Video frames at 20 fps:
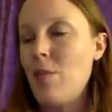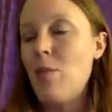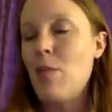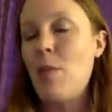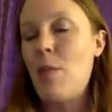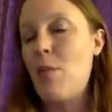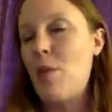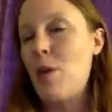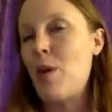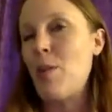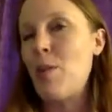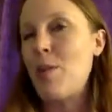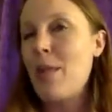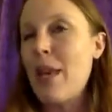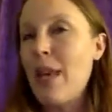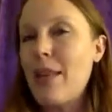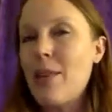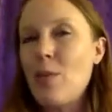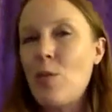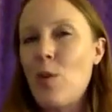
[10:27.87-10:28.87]
Remember, you're
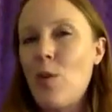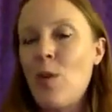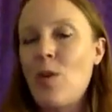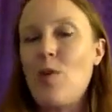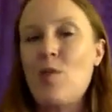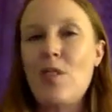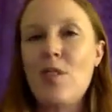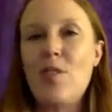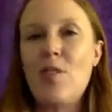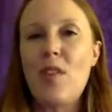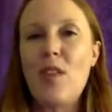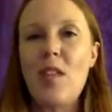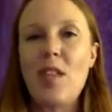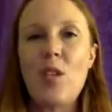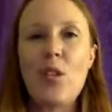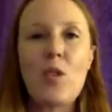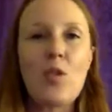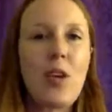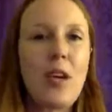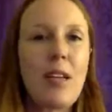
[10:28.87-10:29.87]
playing the role of this villain.
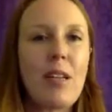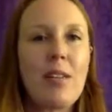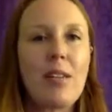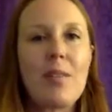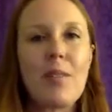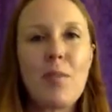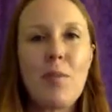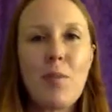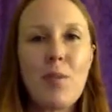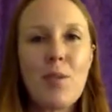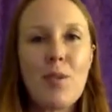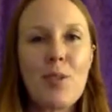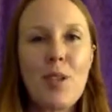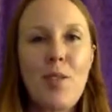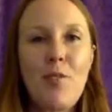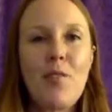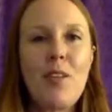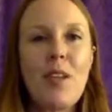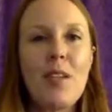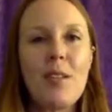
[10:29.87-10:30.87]
You're trying to slip
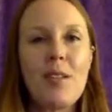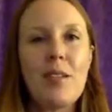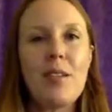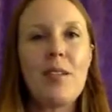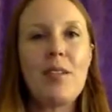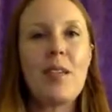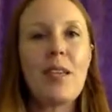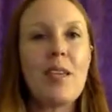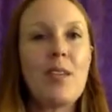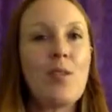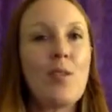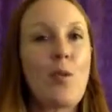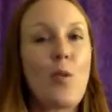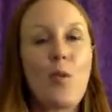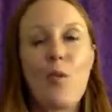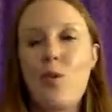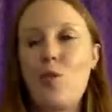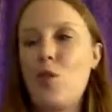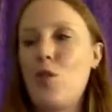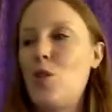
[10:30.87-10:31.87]
yourself into his or
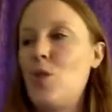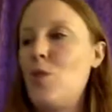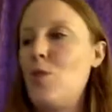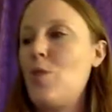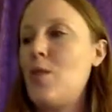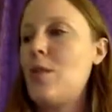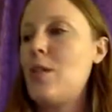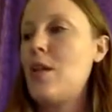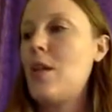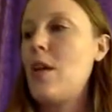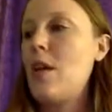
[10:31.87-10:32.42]
her shoes.